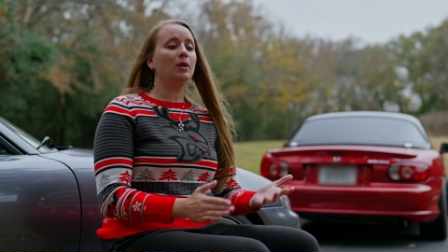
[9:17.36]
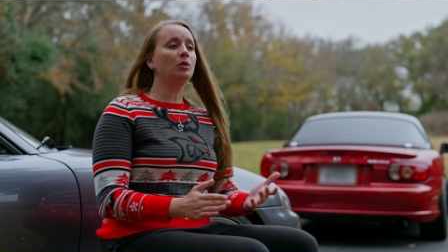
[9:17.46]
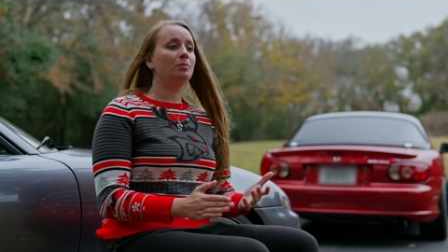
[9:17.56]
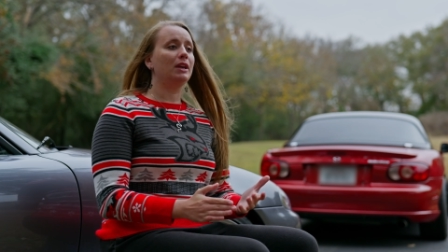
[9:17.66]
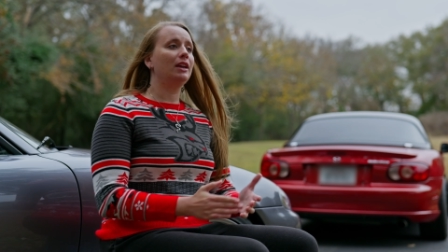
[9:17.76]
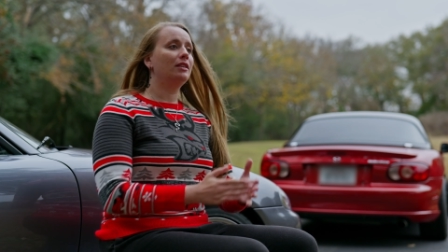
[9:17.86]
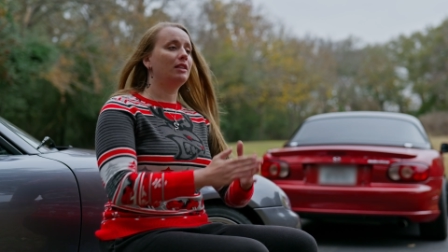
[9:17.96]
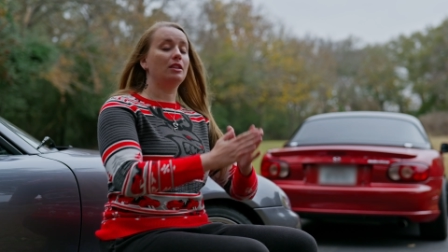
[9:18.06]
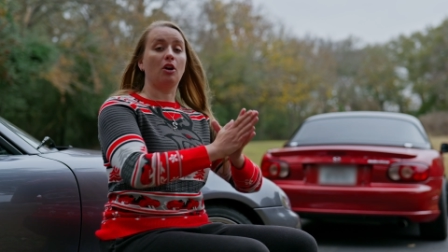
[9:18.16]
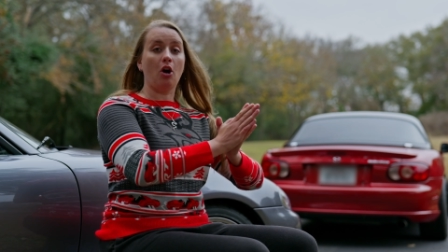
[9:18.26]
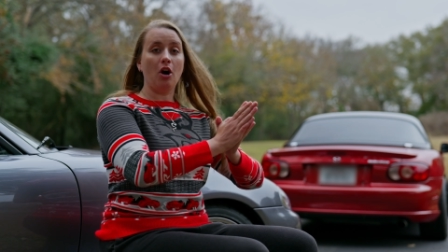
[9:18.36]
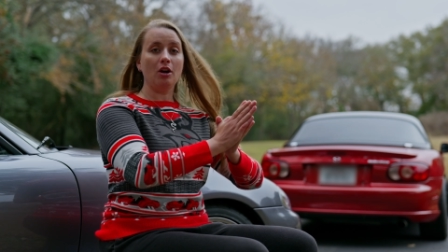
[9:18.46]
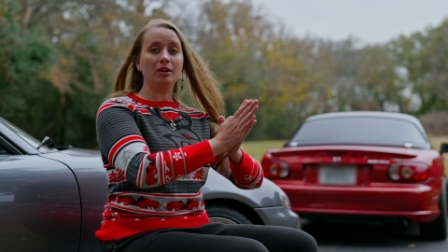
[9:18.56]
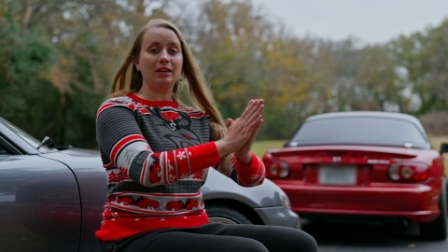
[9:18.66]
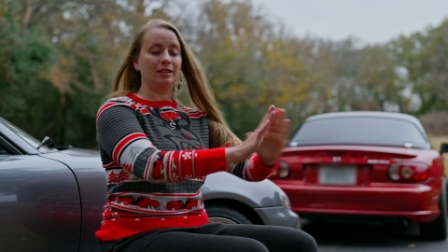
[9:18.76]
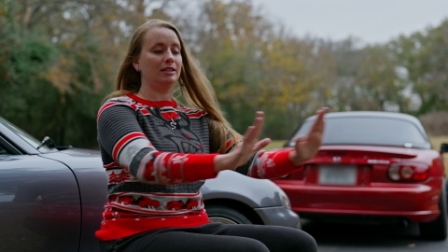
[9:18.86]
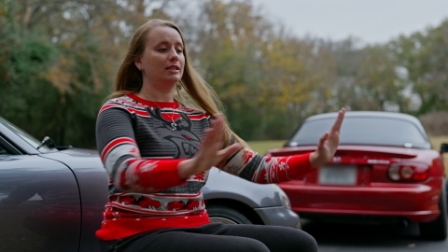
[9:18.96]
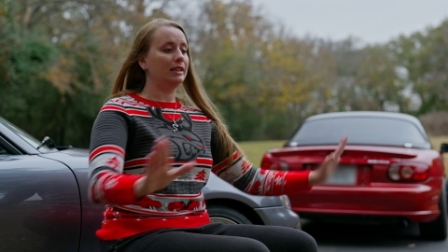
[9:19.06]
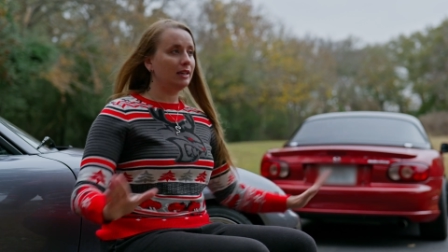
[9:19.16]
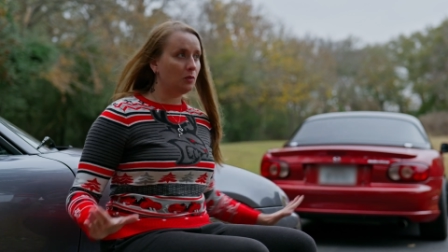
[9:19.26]
it would be that the car can
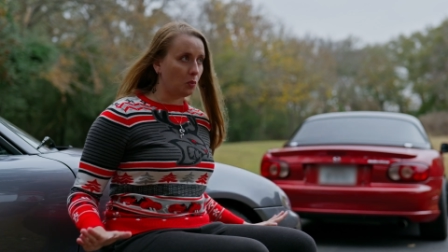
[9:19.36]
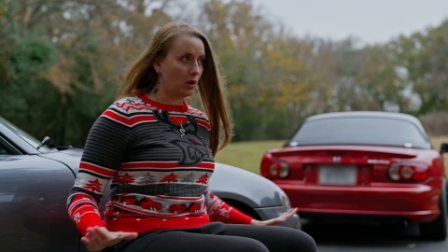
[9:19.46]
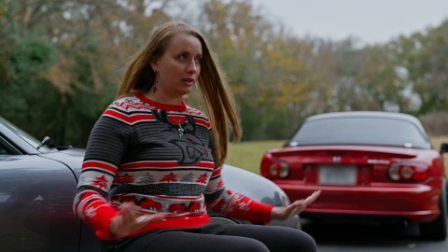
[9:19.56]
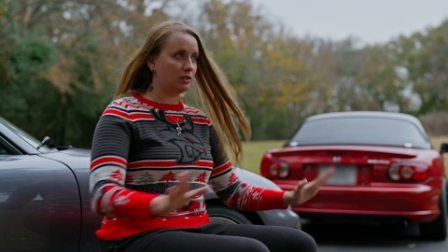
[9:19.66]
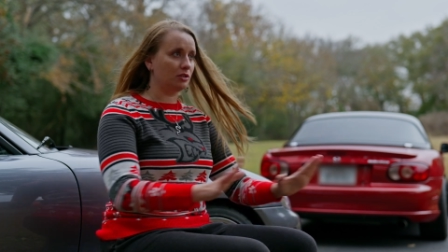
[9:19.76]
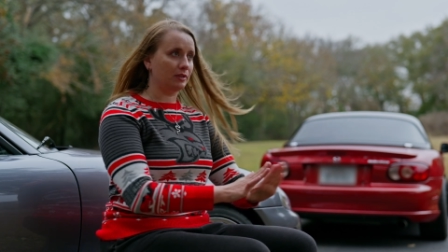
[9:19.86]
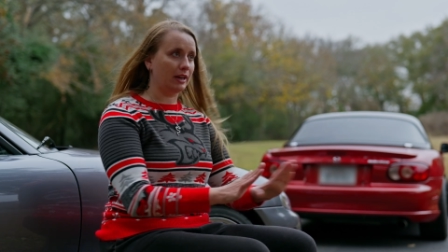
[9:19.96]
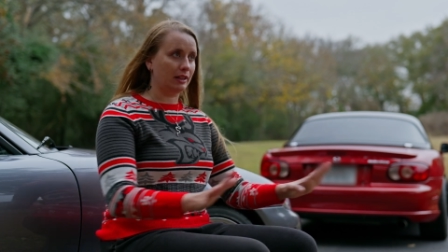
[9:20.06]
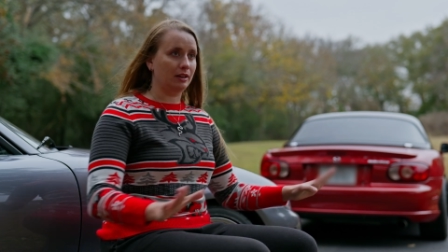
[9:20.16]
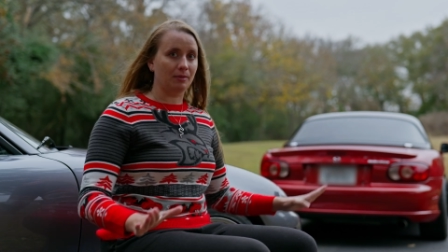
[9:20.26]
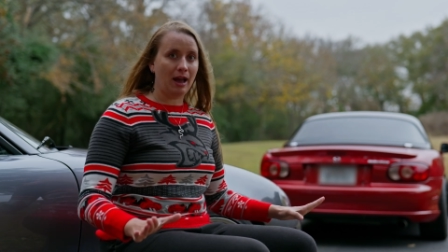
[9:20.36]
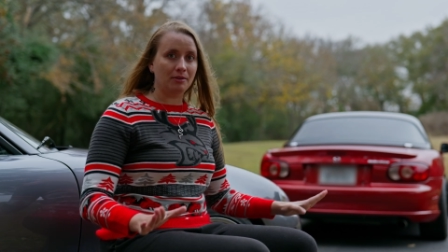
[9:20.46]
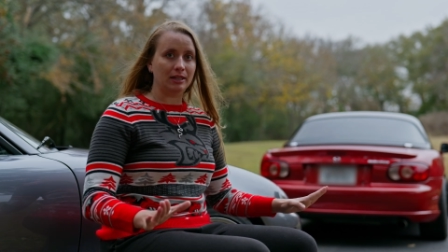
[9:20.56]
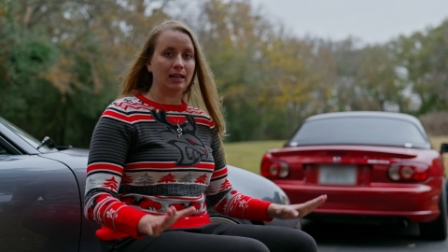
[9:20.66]
see what is directly around